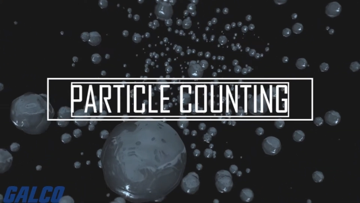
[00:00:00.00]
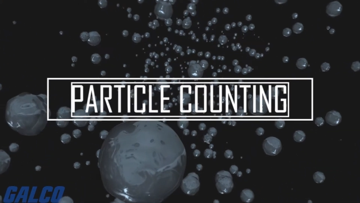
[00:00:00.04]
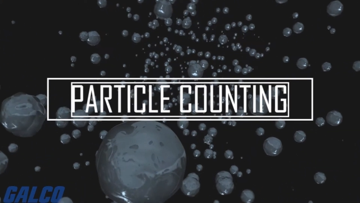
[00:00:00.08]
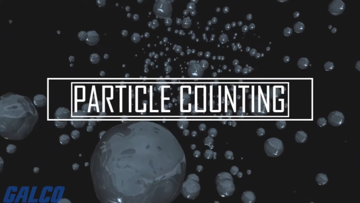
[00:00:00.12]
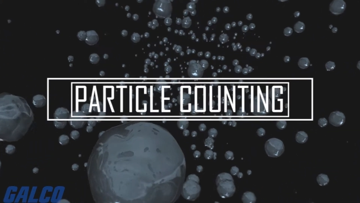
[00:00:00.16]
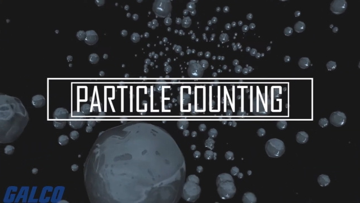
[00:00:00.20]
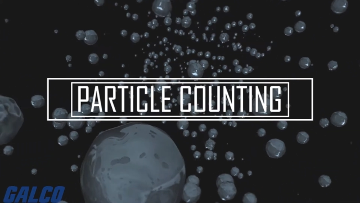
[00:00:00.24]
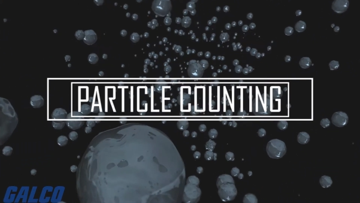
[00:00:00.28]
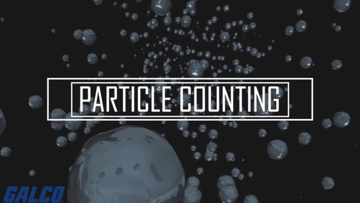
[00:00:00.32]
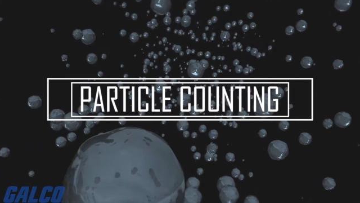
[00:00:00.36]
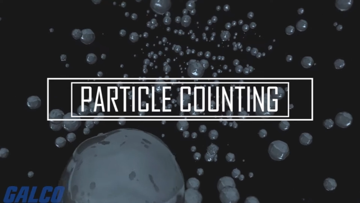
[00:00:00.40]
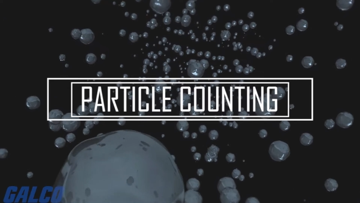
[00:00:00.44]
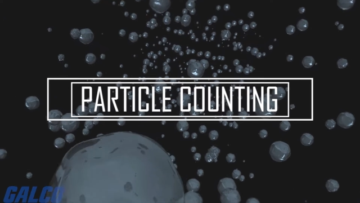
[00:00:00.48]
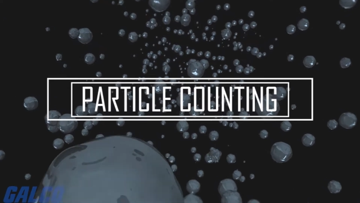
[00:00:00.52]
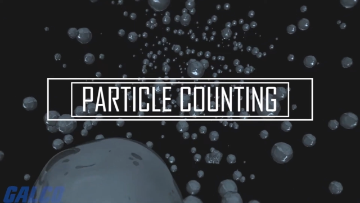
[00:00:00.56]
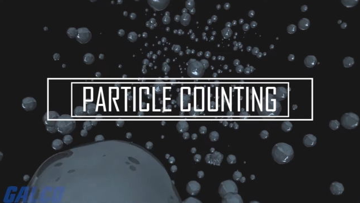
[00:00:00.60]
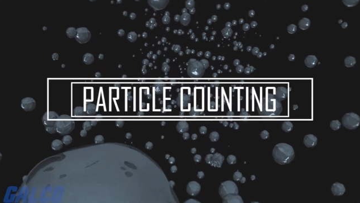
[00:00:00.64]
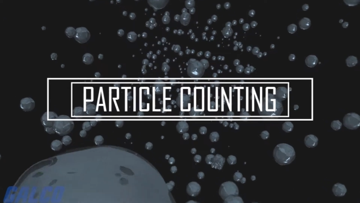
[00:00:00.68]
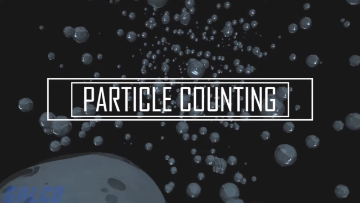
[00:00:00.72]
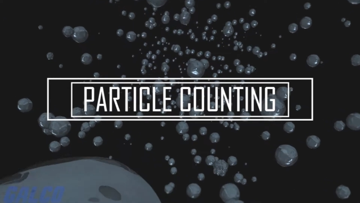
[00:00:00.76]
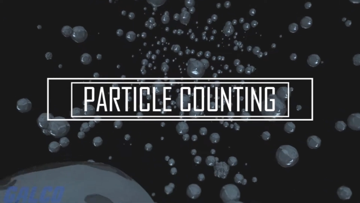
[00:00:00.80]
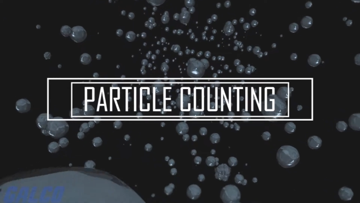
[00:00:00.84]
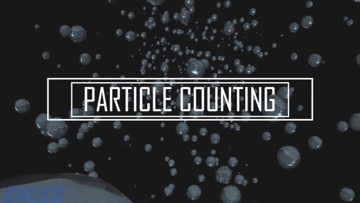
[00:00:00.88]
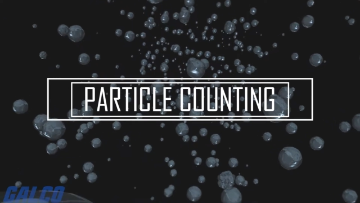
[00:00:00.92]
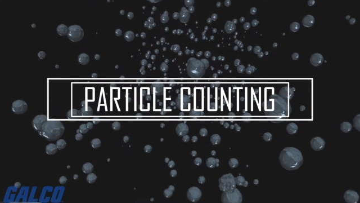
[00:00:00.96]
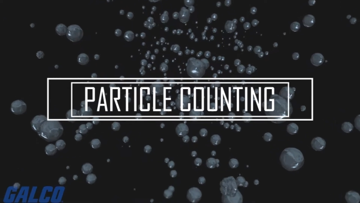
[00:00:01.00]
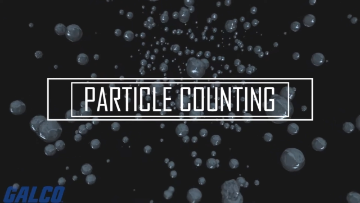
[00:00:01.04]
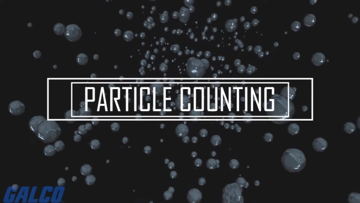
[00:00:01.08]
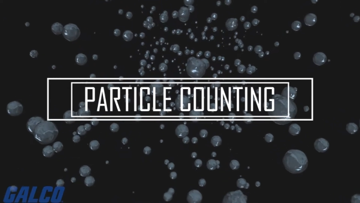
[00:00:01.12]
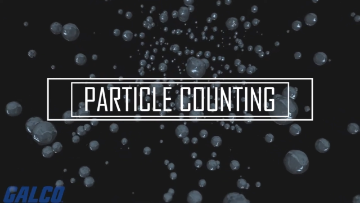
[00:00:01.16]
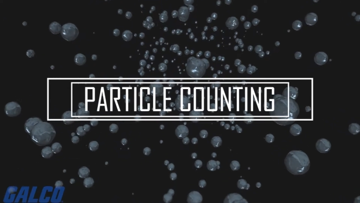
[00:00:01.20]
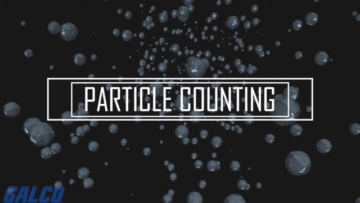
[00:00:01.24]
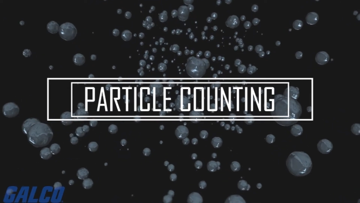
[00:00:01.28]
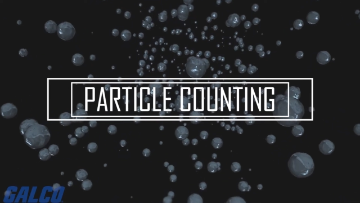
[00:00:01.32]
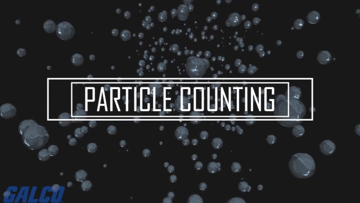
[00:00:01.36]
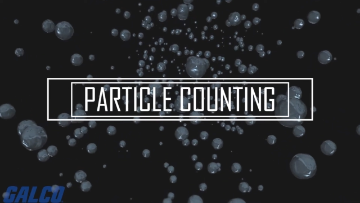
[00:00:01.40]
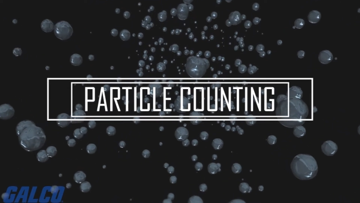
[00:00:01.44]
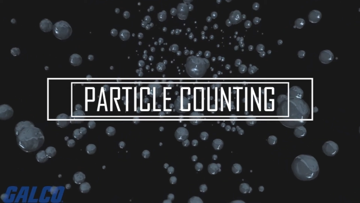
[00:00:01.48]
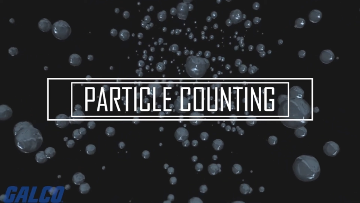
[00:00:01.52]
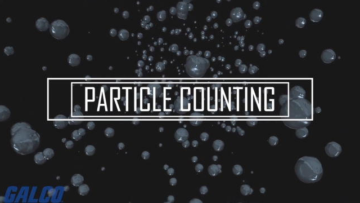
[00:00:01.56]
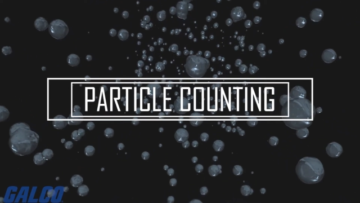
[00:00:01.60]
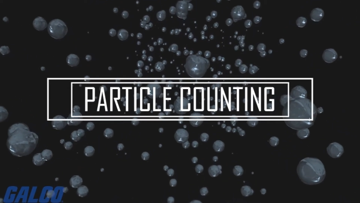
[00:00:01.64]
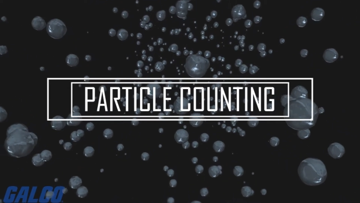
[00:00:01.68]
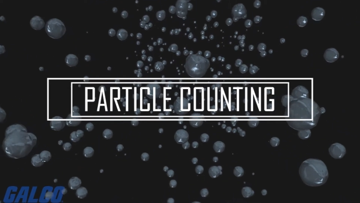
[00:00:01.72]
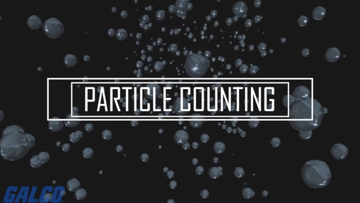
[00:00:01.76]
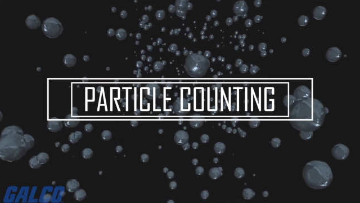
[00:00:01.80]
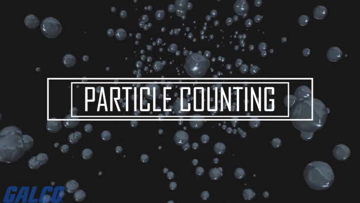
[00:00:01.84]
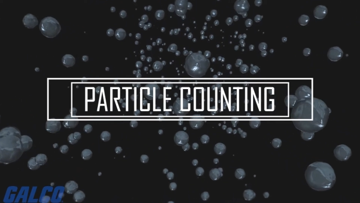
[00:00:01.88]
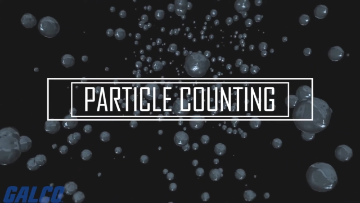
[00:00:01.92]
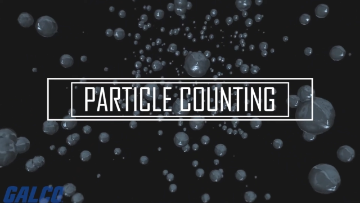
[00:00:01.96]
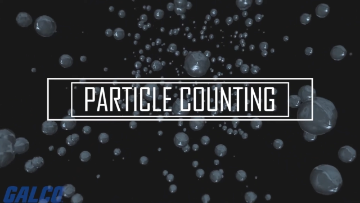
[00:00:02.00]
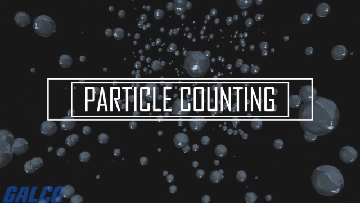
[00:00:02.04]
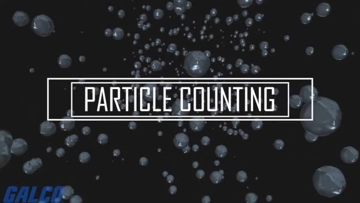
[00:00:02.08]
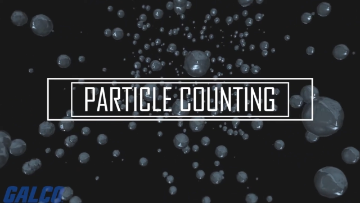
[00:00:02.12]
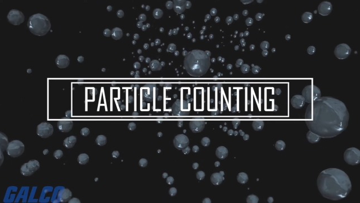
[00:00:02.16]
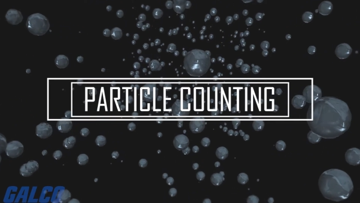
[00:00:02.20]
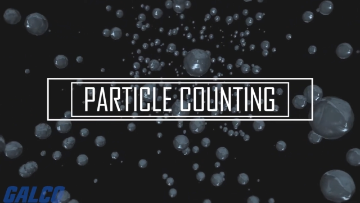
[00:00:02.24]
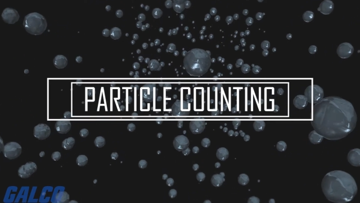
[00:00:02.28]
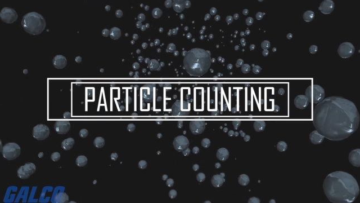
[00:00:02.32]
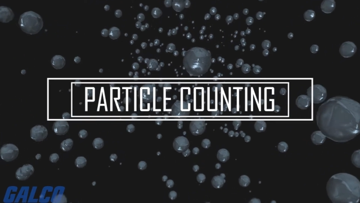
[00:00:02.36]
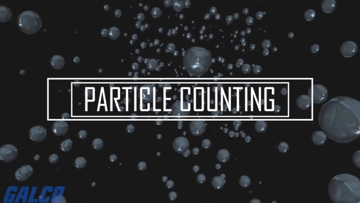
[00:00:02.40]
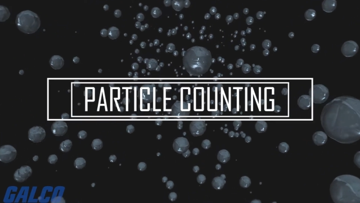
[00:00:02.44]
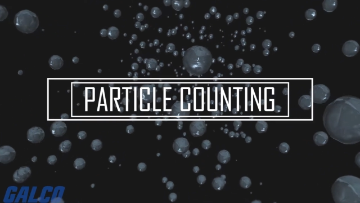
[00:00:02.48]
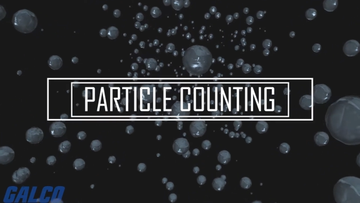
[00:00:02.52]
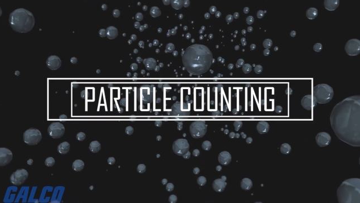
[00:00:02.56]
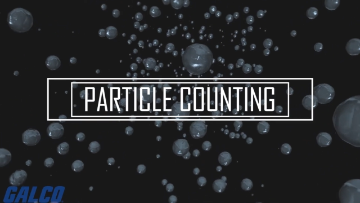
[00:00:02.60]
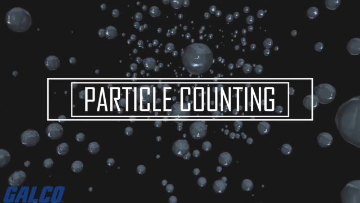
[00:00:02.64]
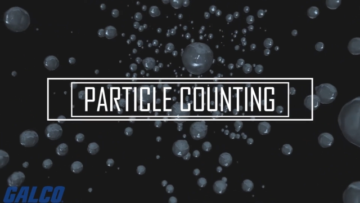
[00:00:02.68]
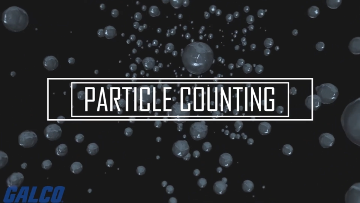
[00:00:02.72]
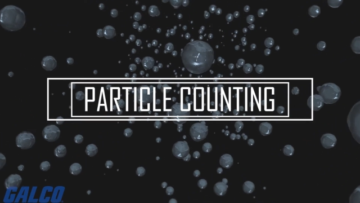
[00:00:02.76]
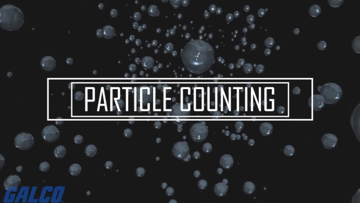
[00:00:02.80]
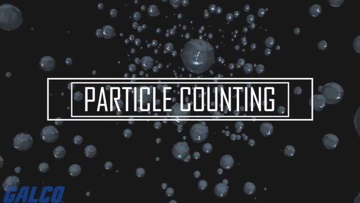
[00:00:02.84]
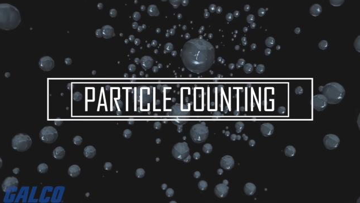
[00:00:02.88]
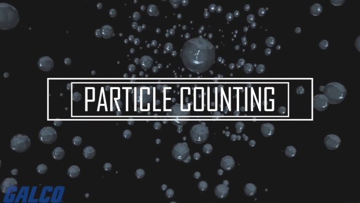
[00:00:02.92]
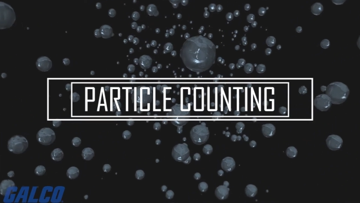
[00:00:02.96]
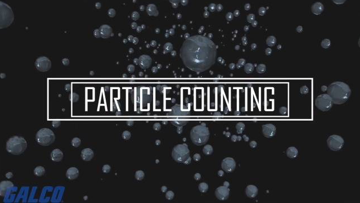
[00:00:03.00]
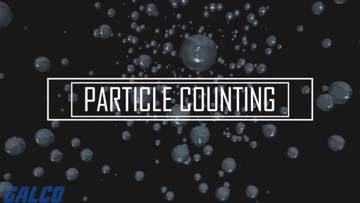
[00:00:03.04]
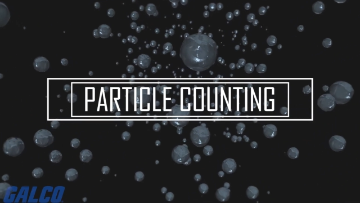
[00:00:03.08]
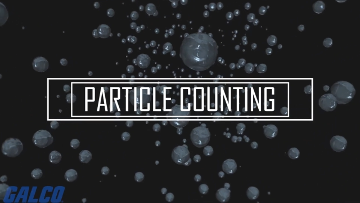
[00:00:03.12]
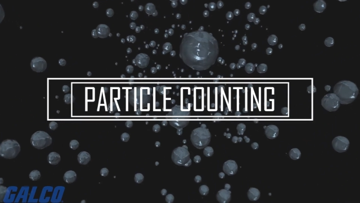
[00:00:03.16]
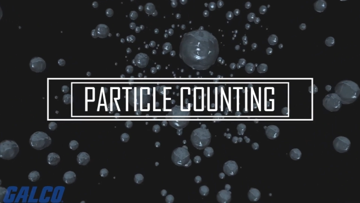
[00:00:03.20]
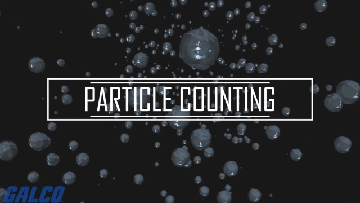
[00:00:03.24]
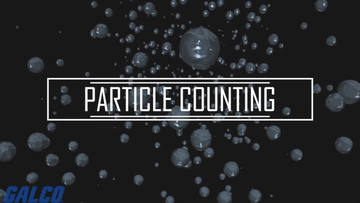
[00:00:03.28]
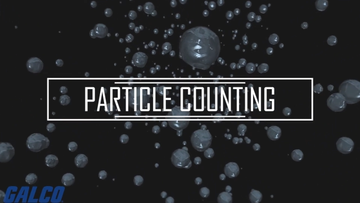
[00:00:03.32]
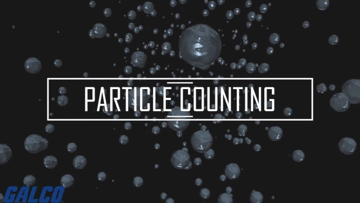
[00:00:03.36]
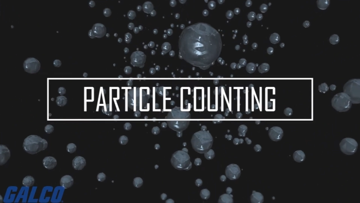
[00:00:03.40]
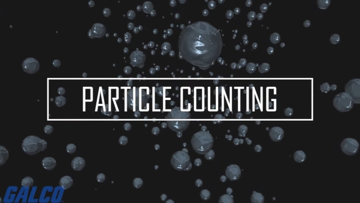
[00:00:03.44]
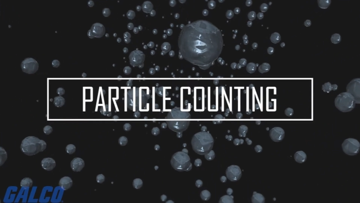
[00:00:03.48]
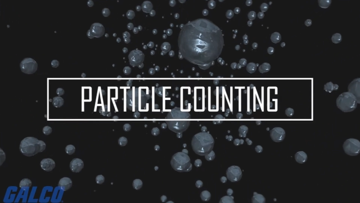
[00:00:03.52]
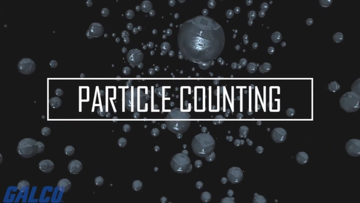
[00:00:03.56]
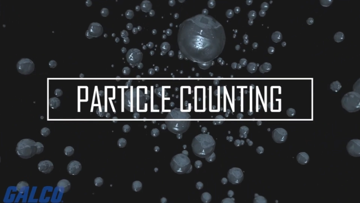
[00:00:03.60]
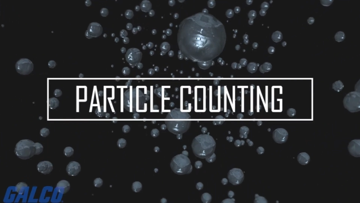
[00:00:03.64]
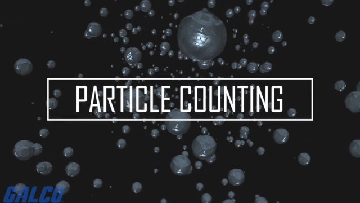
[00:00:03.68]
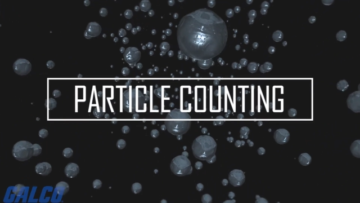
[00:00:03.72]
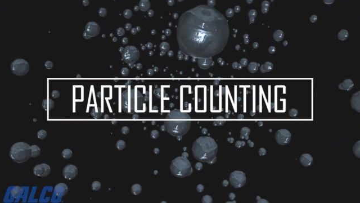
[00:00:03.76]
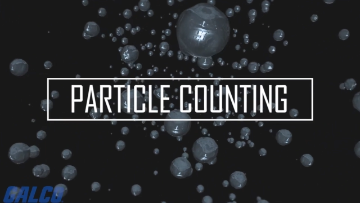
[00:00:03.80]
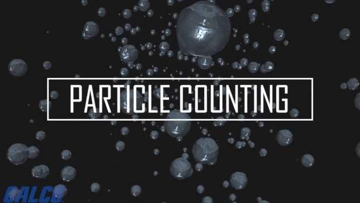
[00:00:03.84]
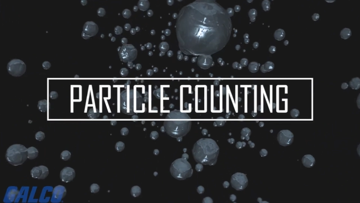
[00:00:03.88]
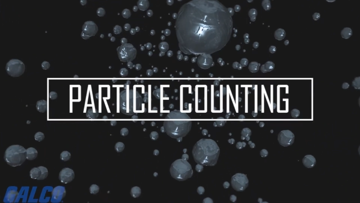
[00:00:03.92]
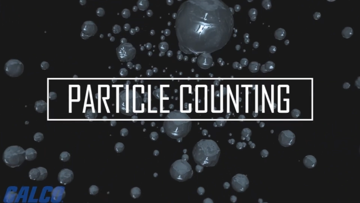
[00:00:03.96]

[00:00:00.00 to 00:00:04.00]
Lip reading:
Nobody's mouth can be seen.